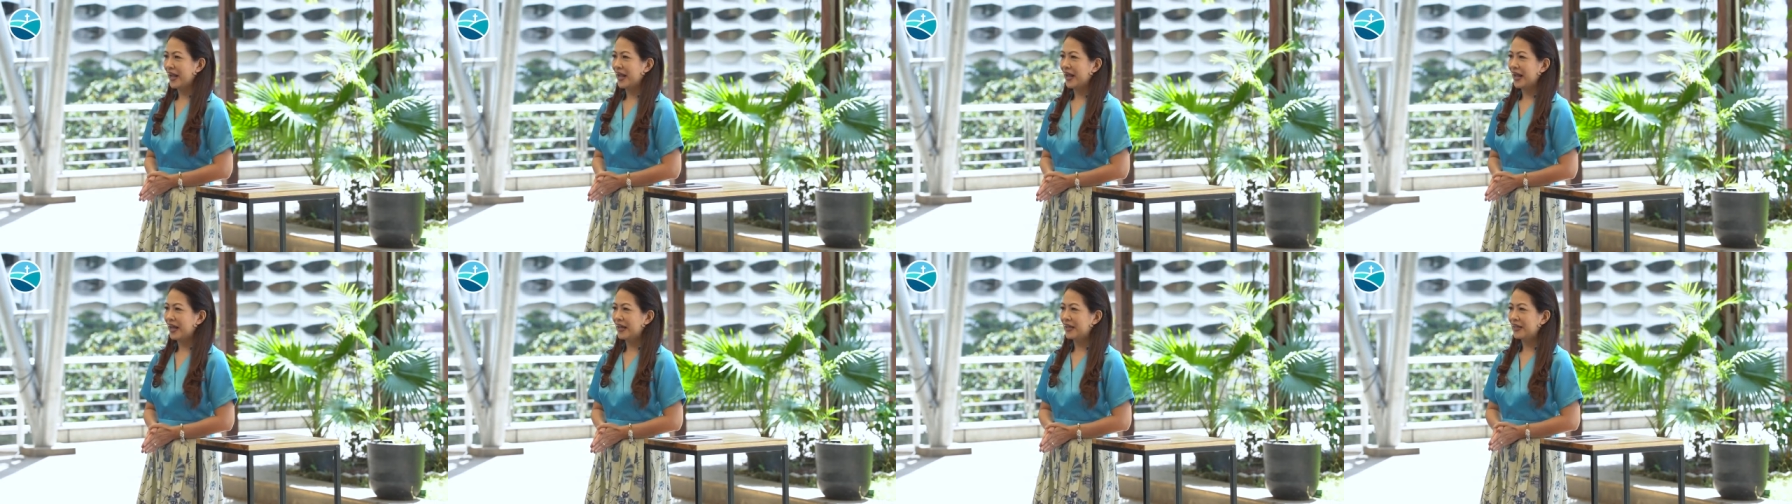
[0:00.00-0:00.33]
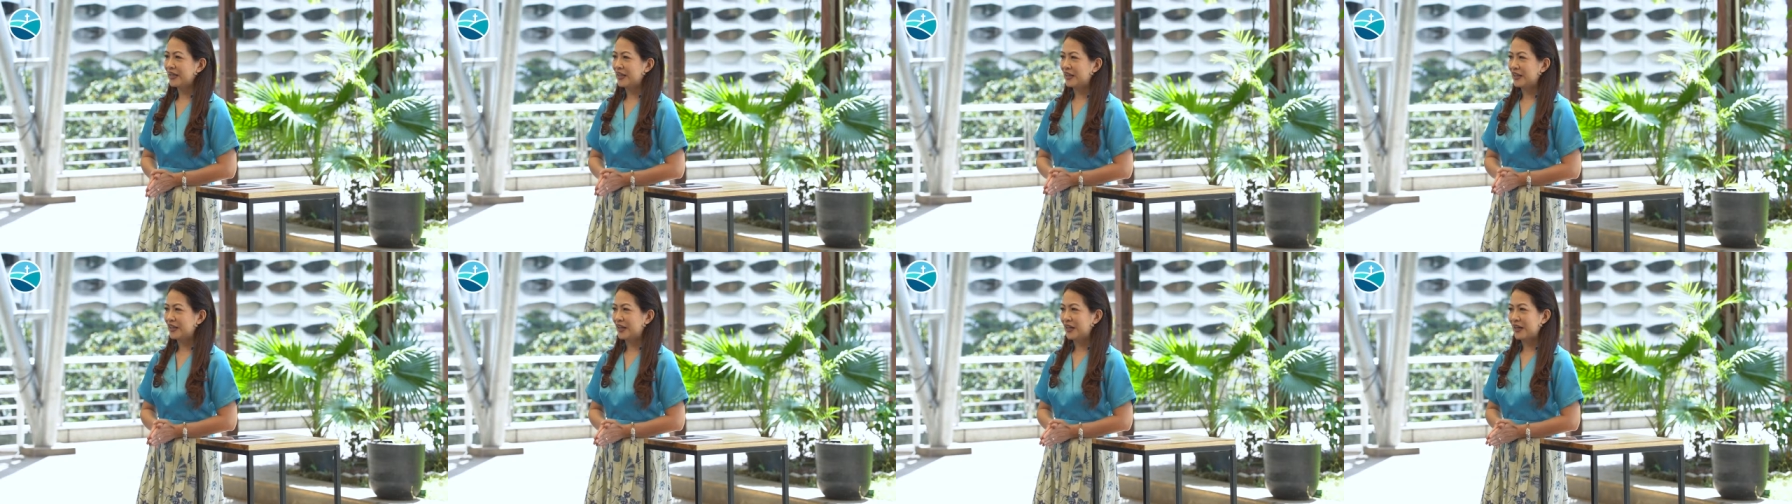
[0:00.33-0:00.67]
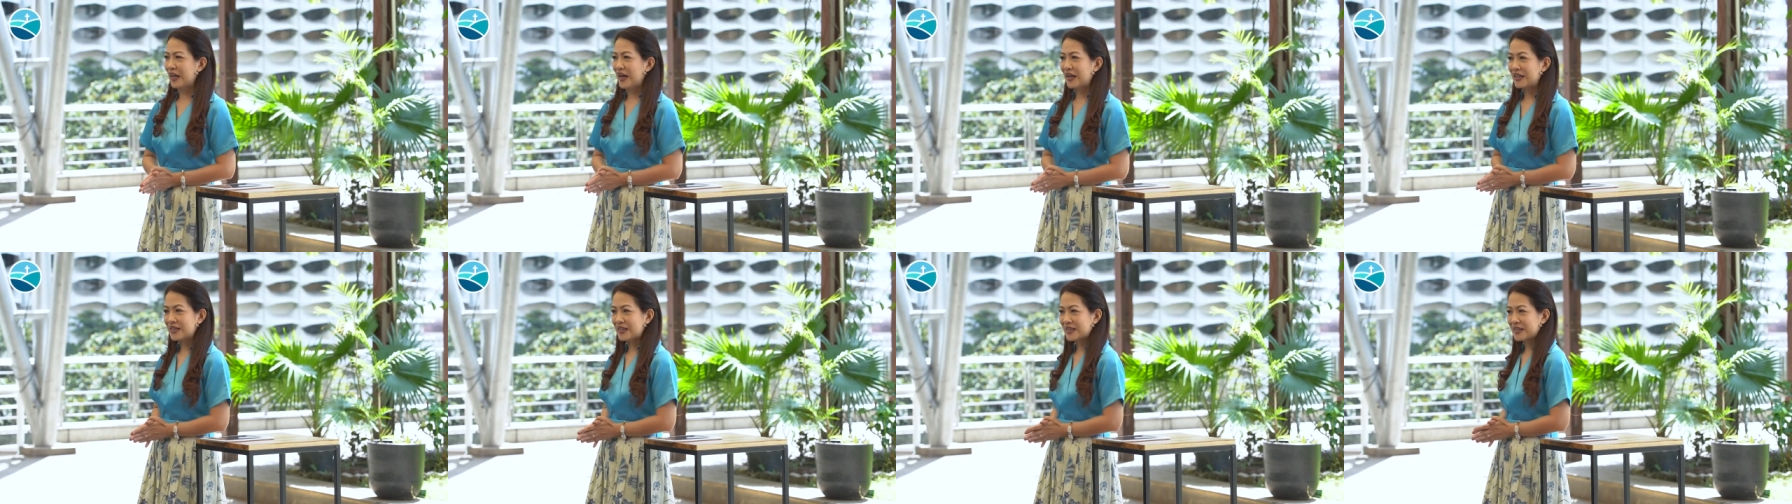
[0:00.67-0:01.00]
And in the
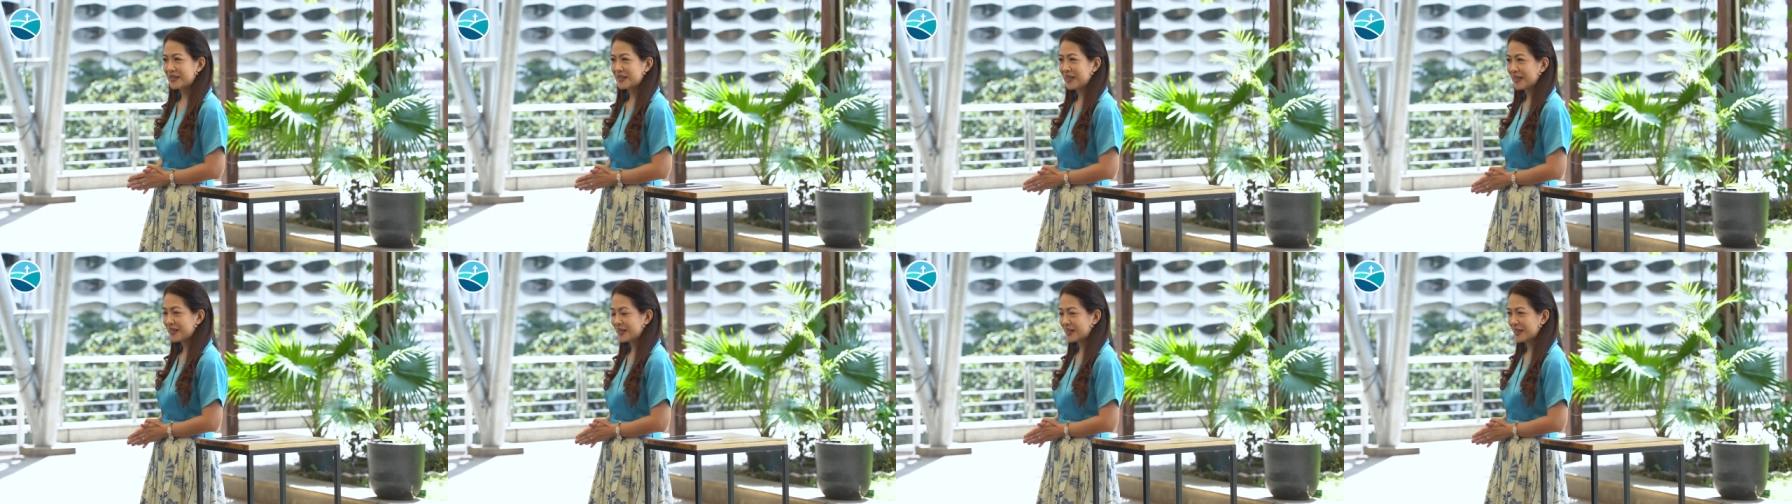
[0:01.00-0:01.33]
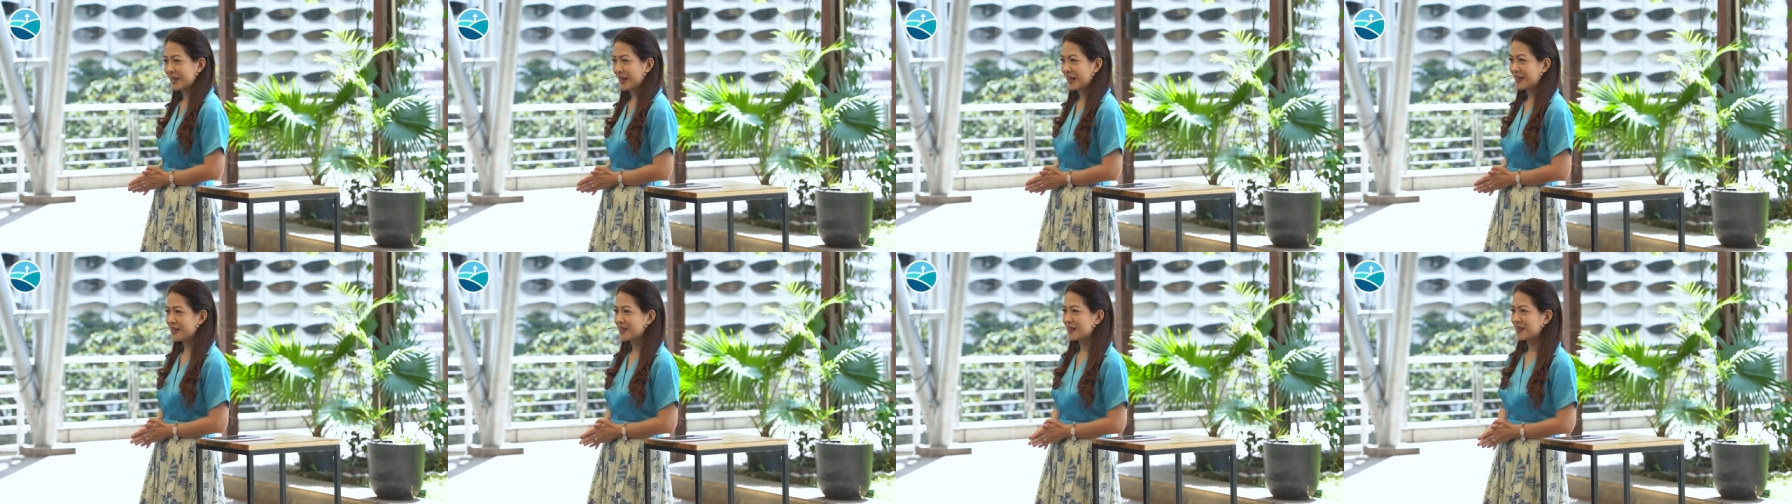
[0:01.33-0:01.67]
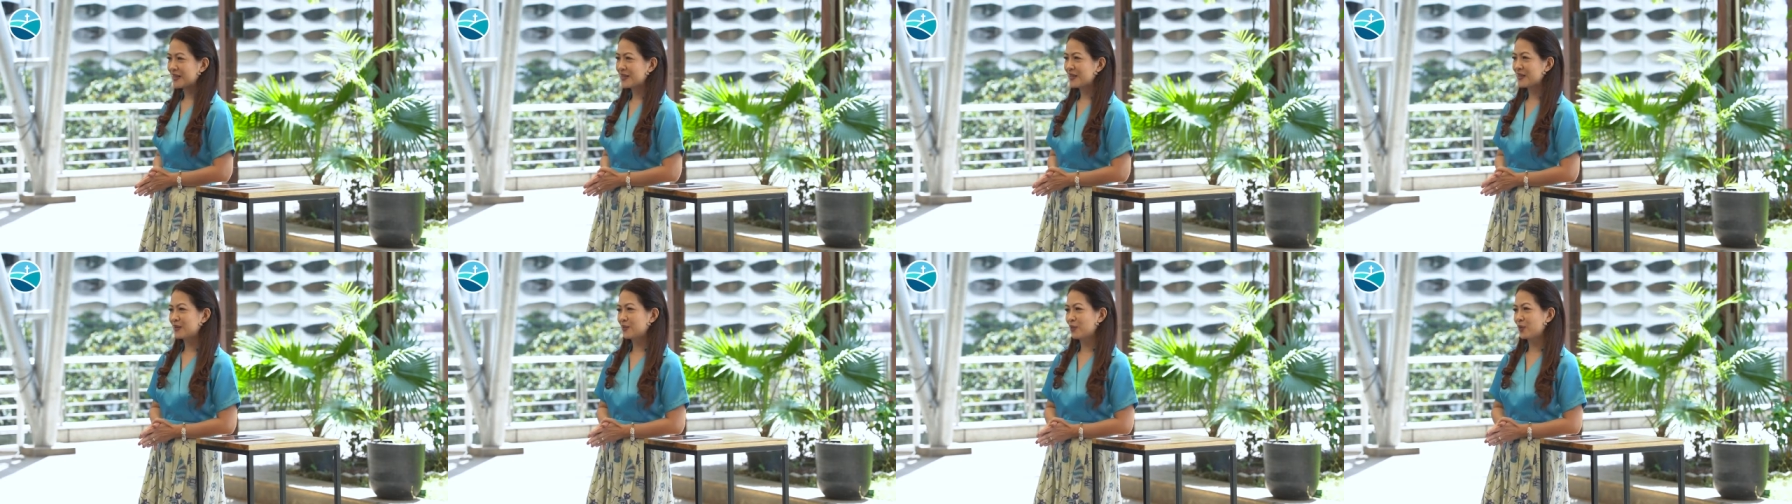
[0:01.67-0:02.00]
next six
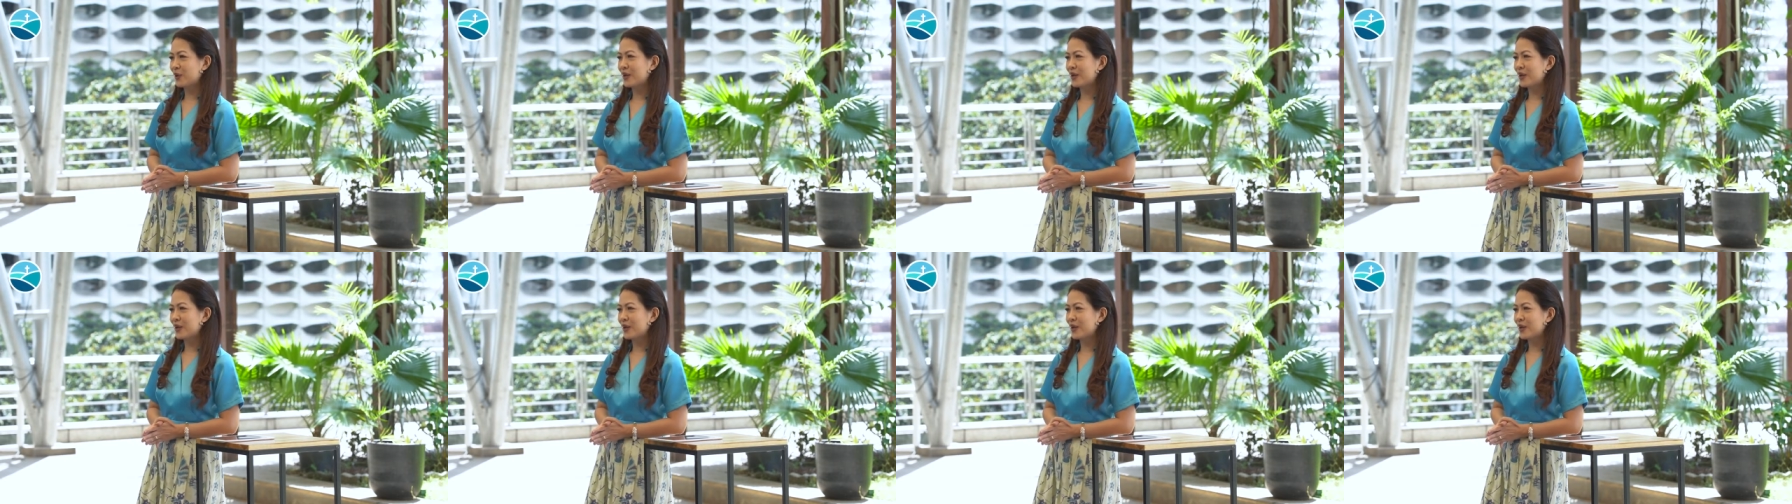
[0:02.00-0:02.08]
lessons,